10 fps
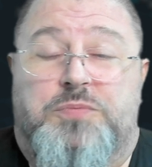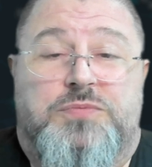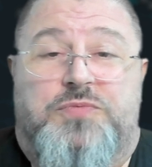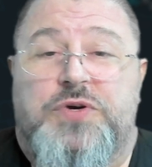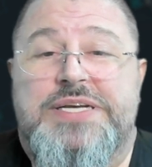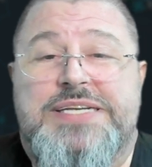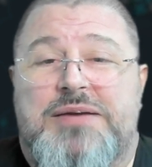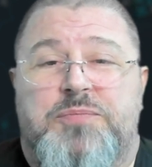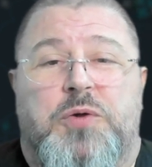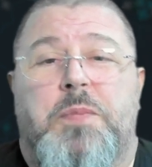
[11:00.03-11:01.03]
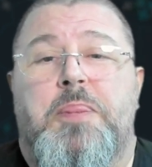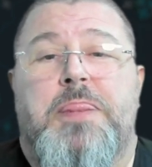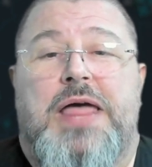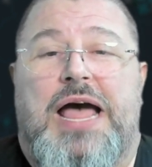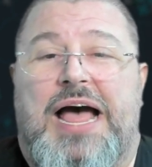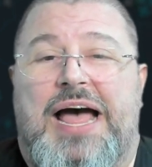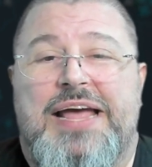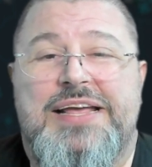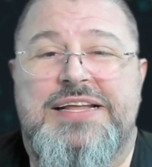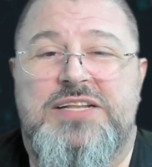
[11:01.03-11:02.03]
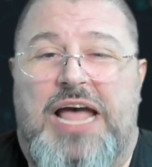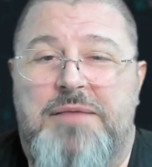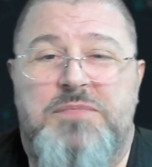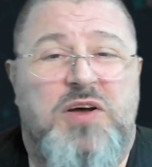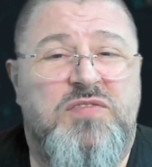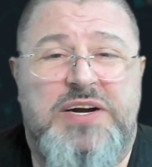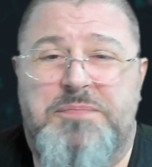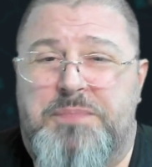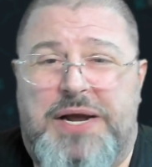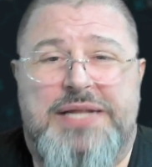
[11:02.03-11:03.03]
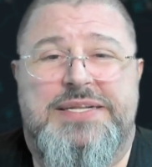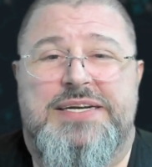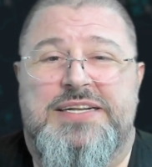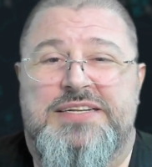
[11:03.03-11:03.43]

For example, I am not very practical.